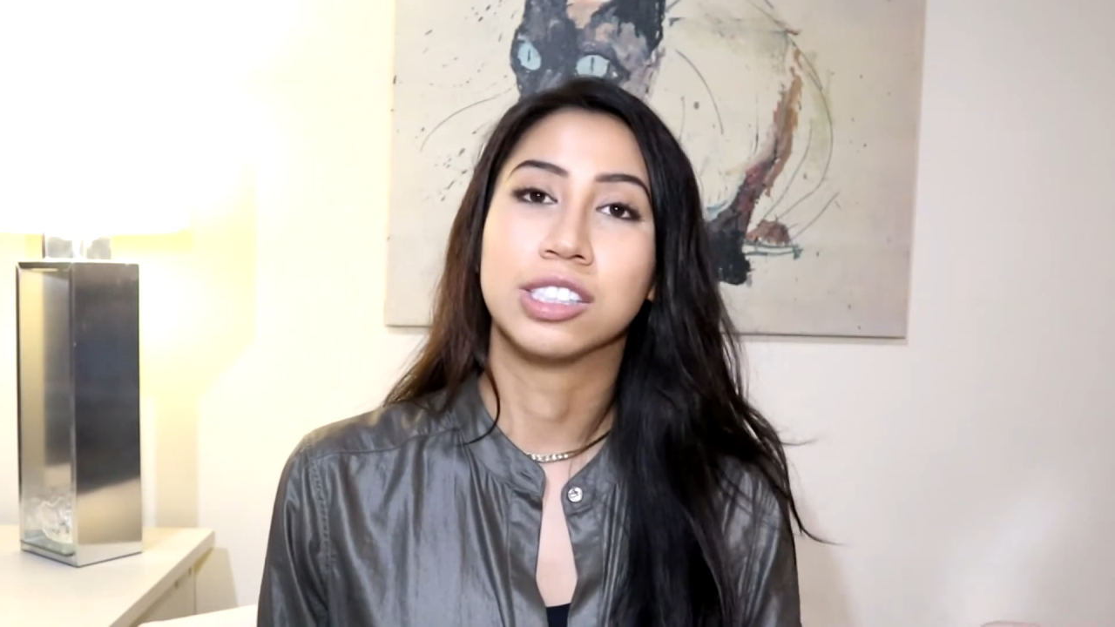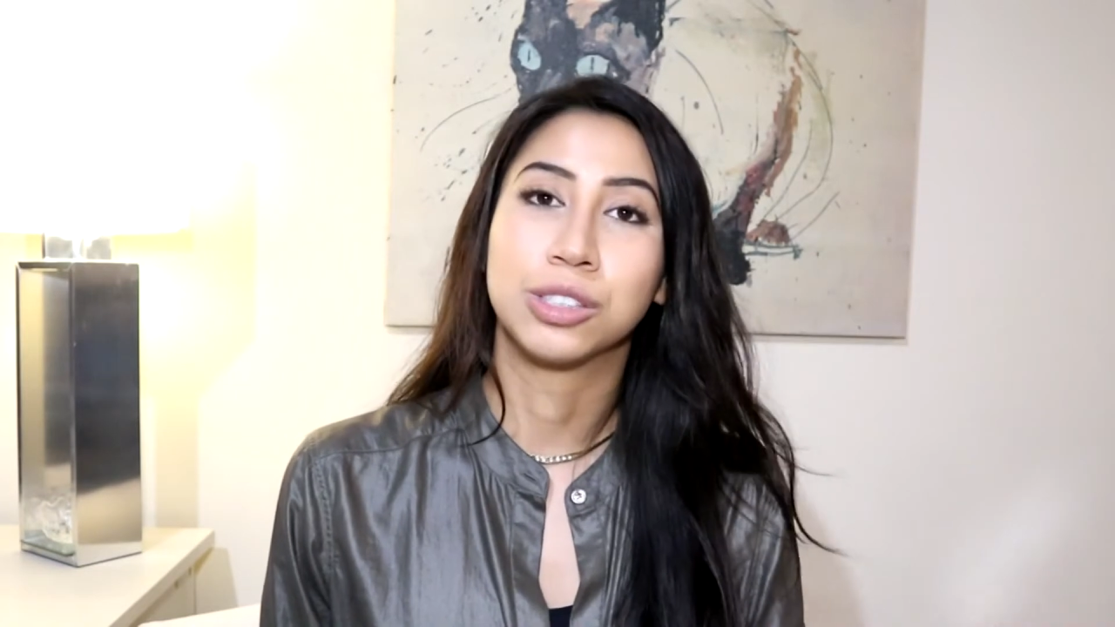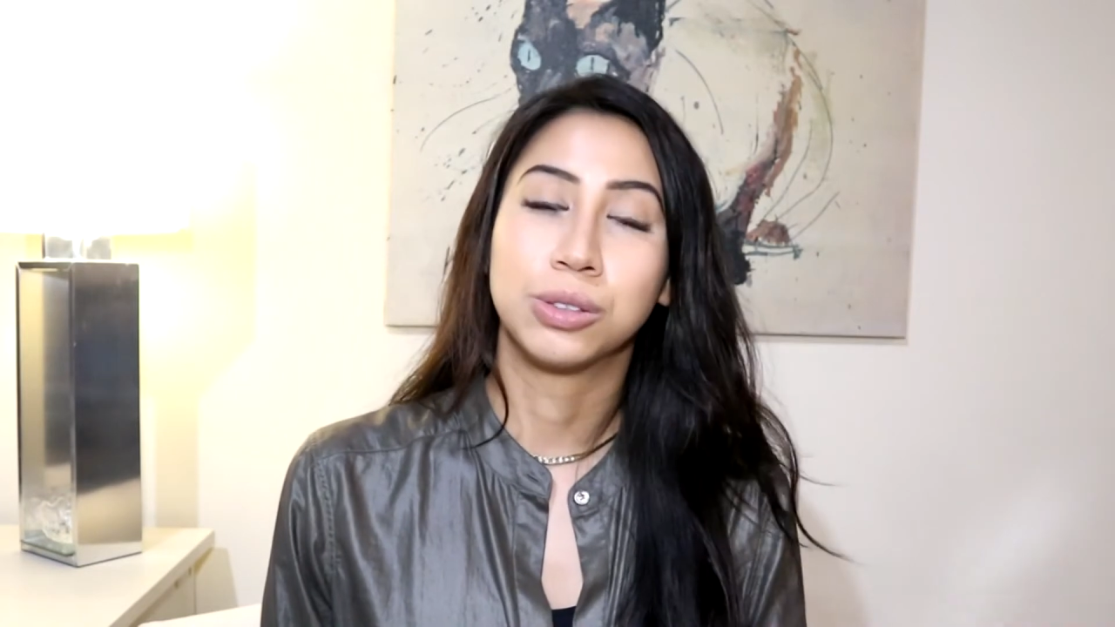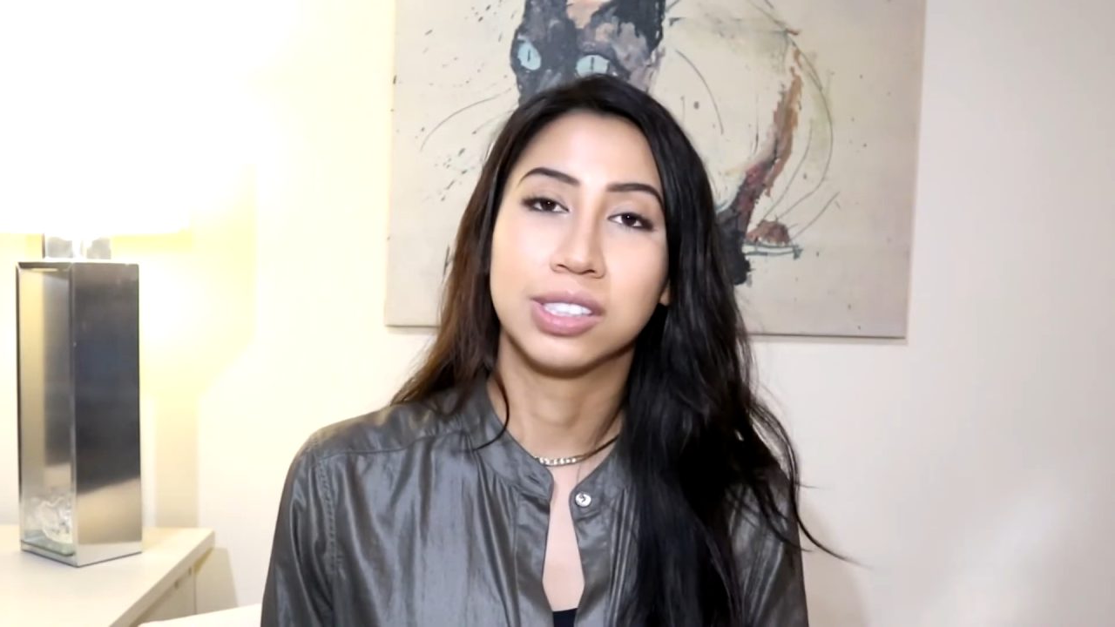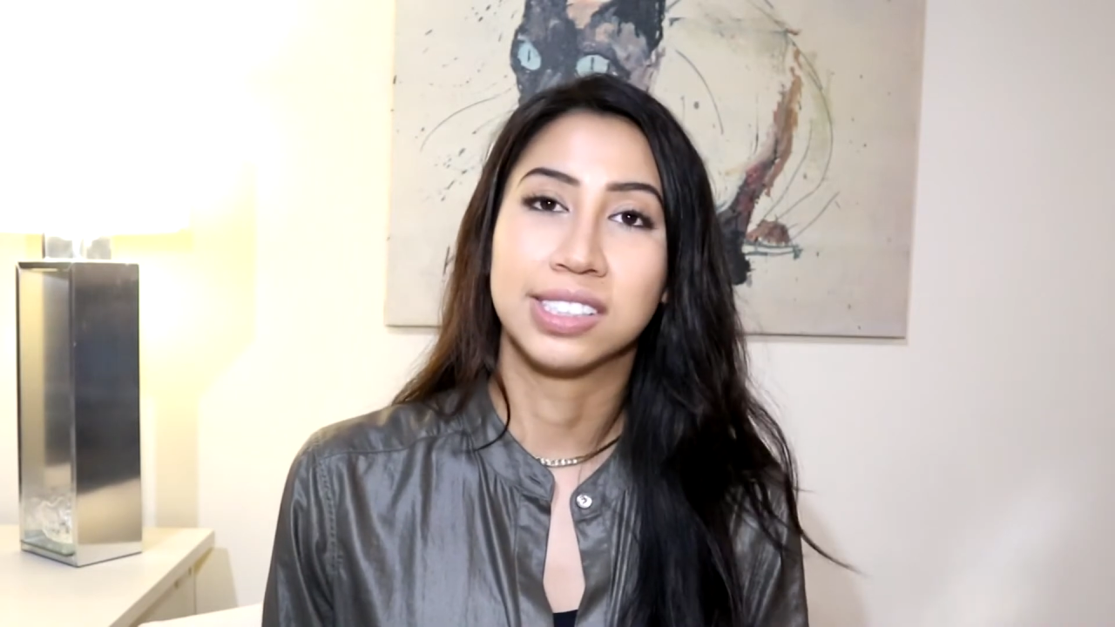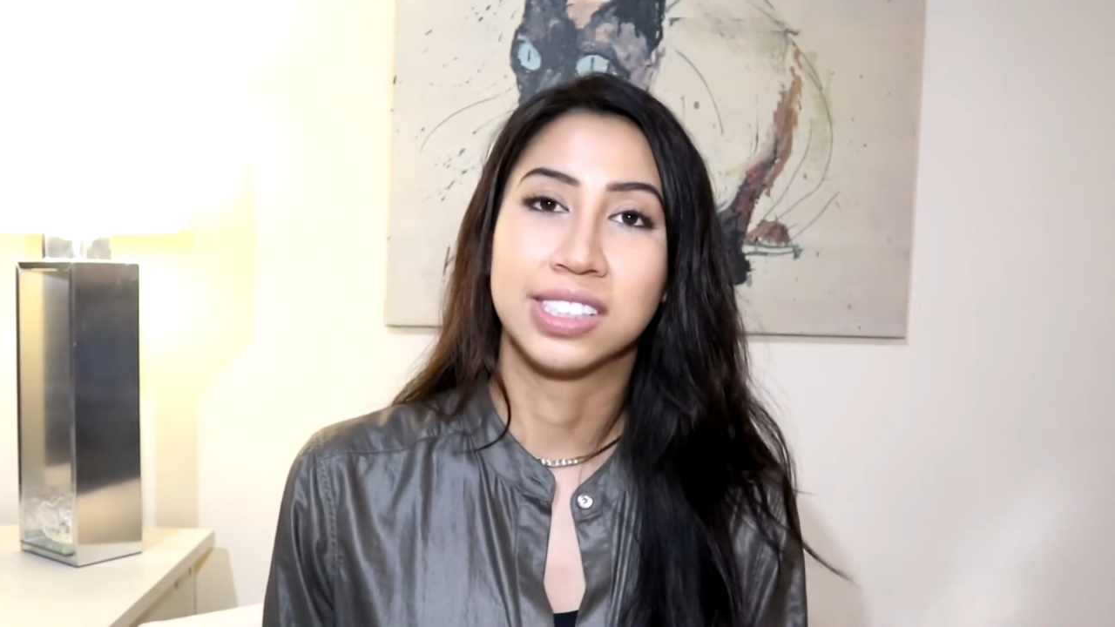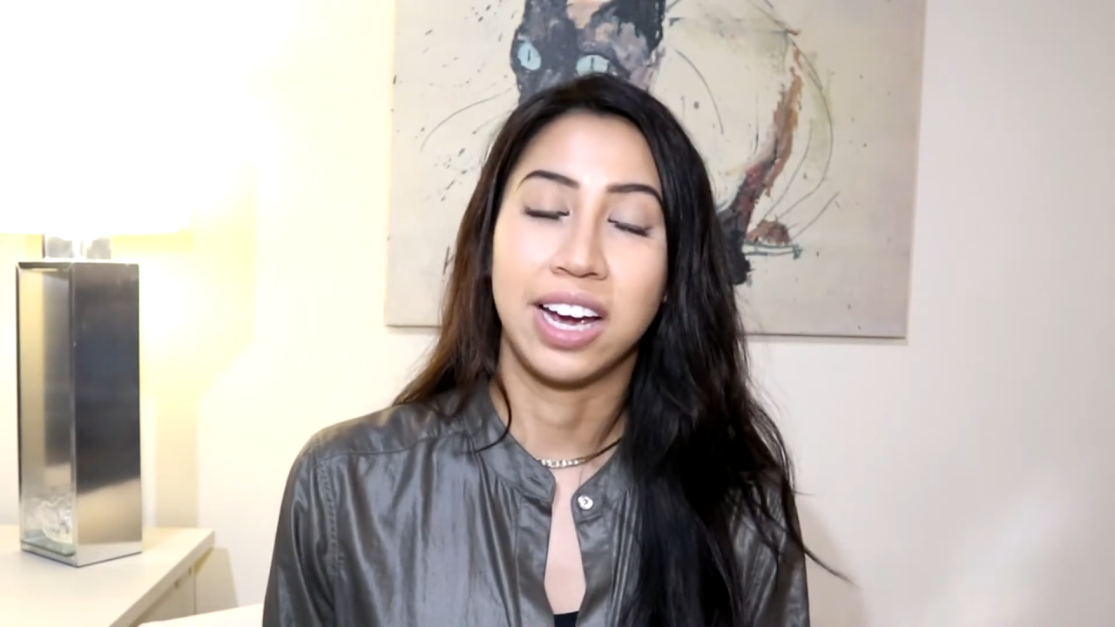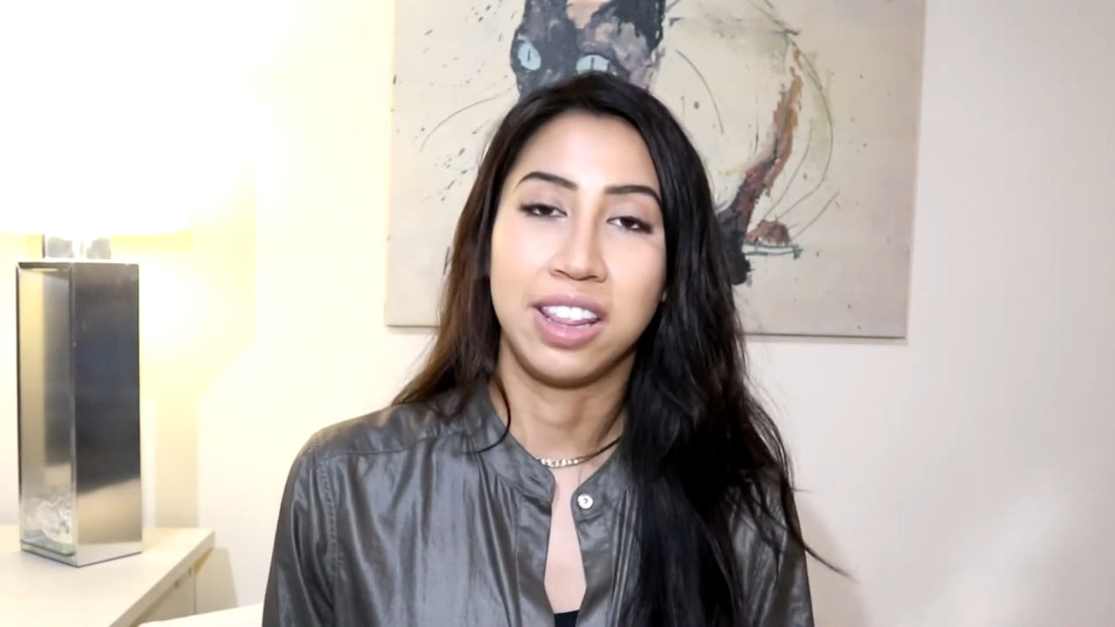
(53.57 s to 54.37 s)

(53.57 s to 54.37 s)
schools say